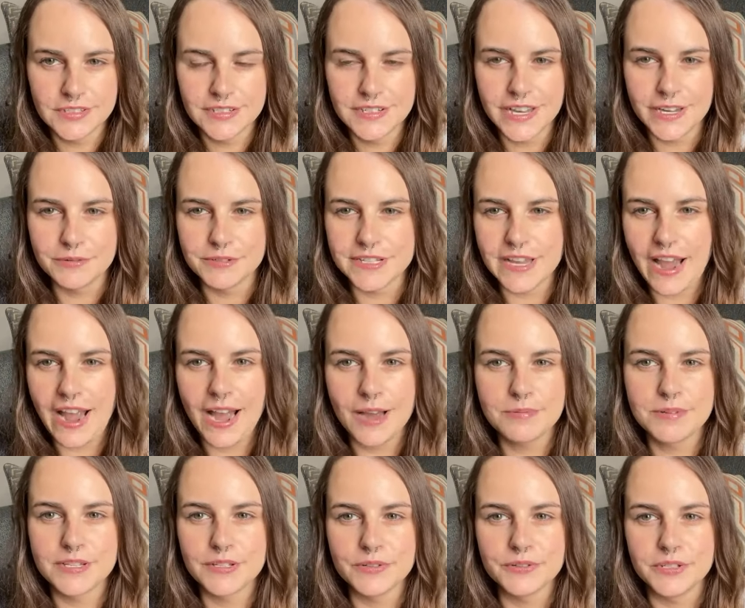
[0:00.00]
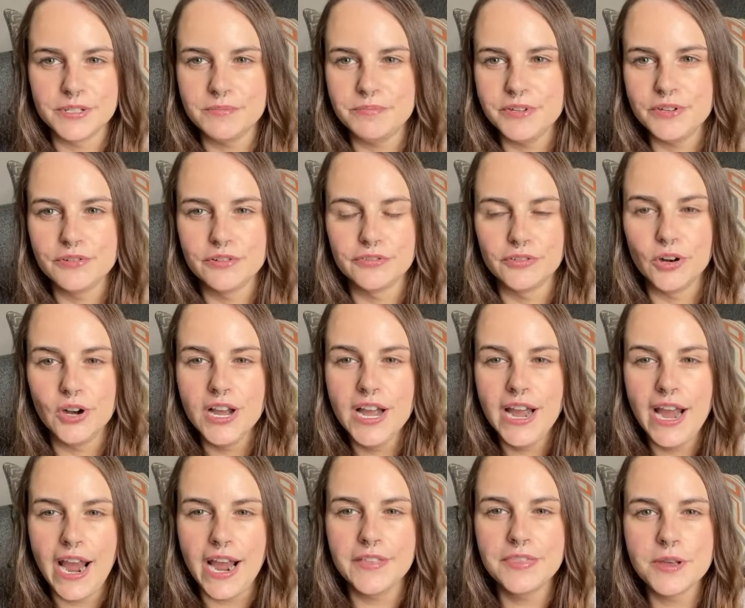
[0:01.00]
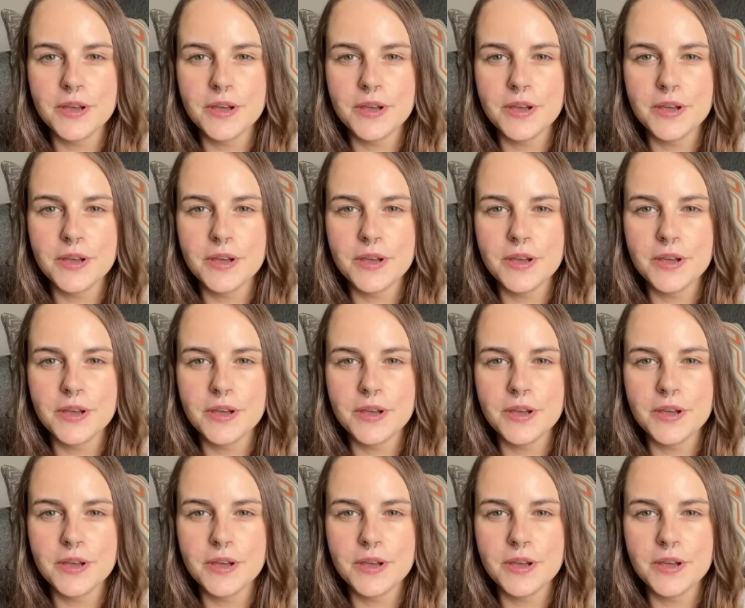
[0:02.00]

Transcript: It was absolutely beautiful. And the,